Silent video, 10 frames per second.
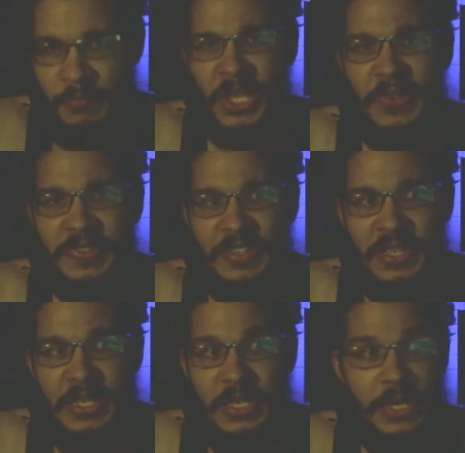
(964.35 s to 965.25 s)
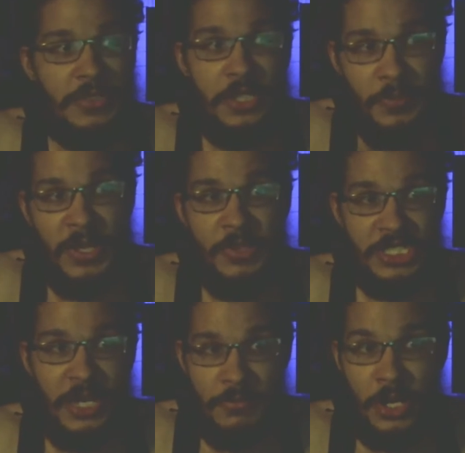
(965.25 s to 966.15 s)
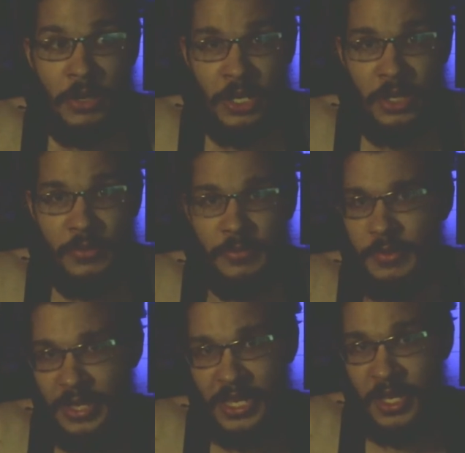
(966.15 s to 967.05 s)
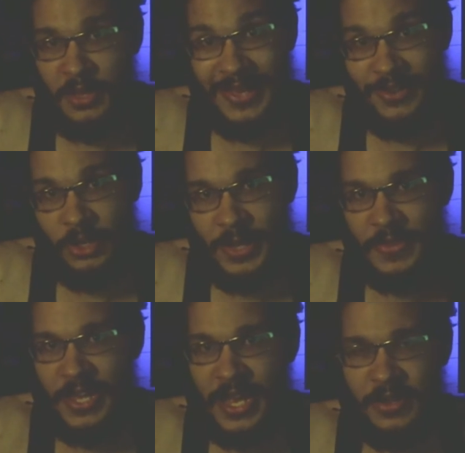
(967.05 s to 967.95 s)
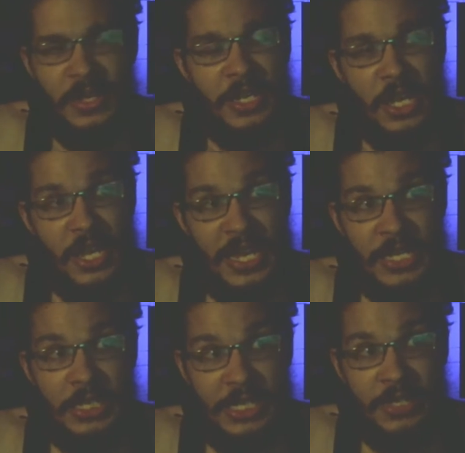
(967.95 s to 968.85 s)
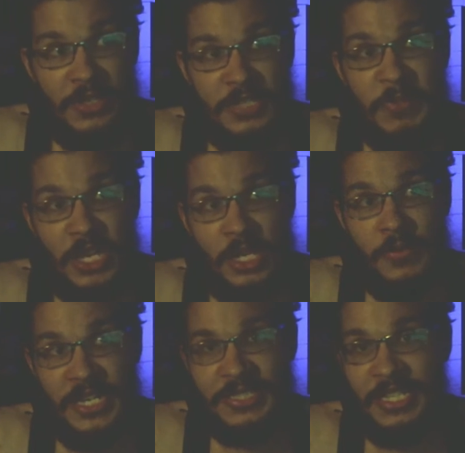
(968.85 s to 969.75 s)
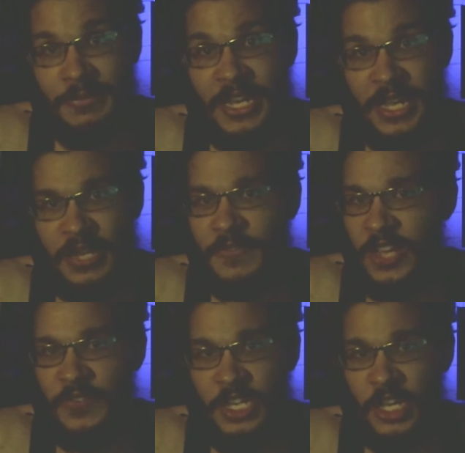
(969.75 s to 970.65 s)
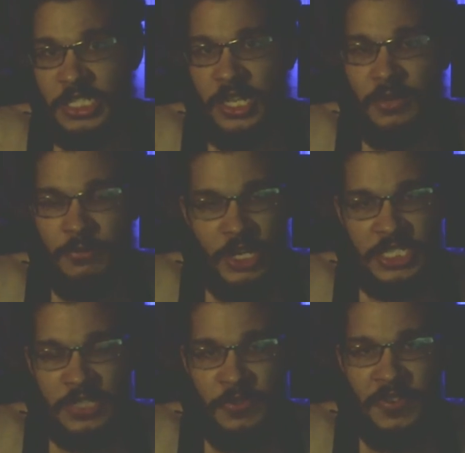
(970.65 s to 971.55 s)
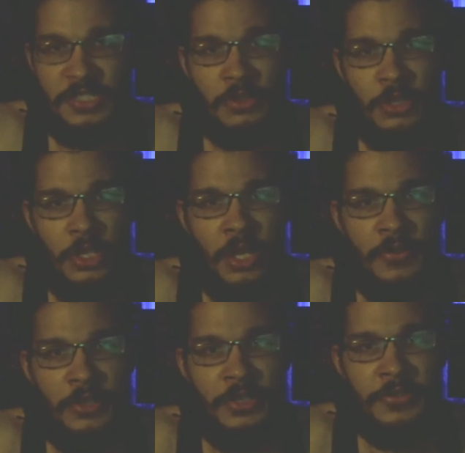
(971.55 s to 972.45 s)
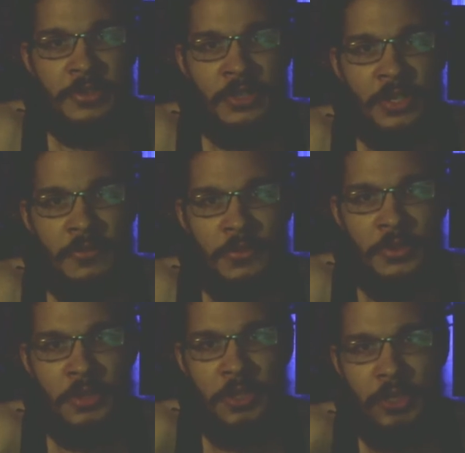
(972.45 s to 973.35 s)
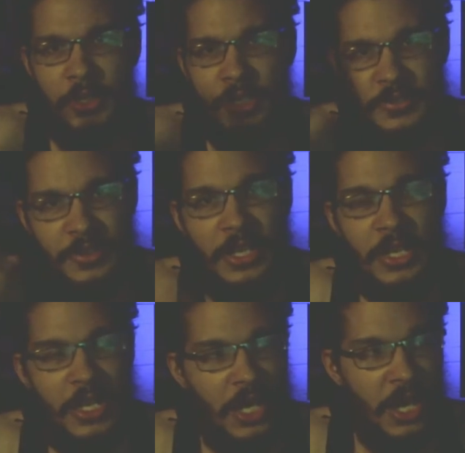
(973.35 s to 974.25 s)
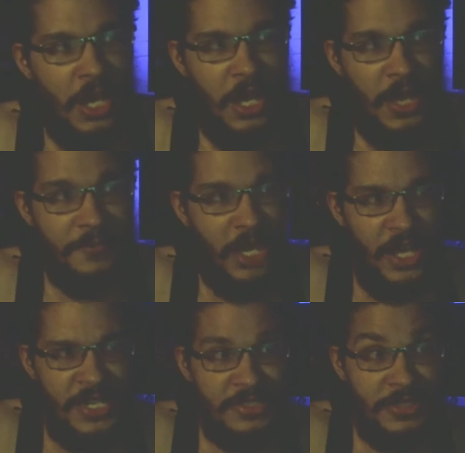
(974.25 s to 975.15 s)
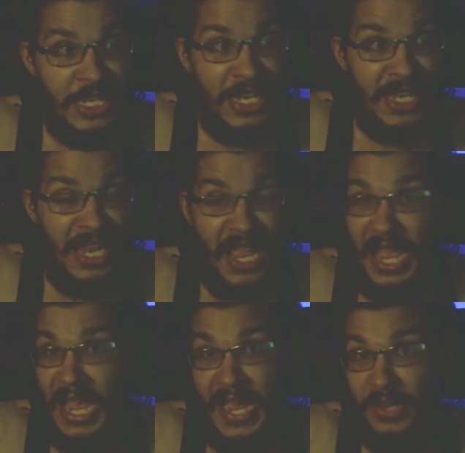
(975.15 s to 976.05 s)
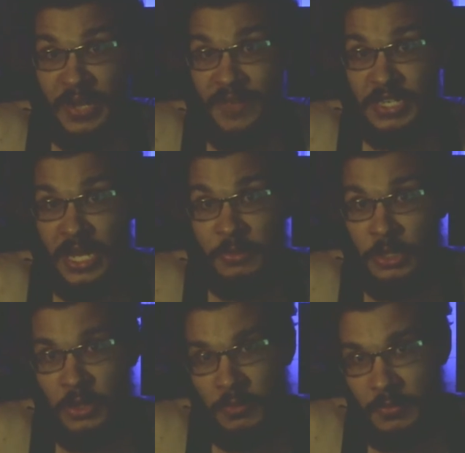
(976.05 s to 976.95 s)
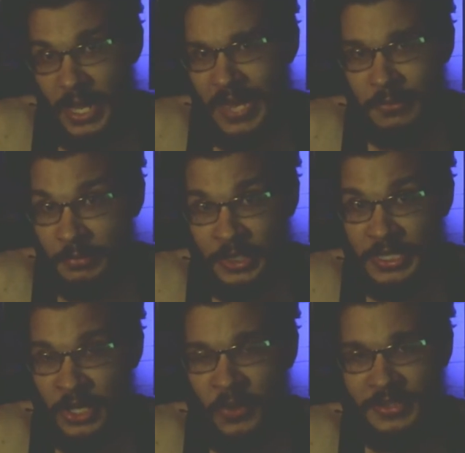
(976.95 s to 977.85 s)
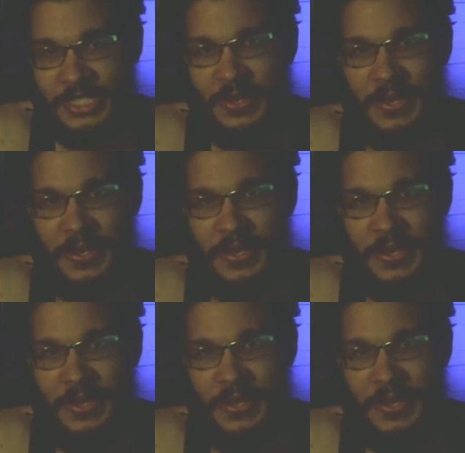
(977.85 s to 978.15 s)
built? Some people say Miro. Well, I don't know about that. In English, be an interesting man. If nothing else, he could grace us with his lovely singing voice. Honestly, I don't have a damn clue. I really don't.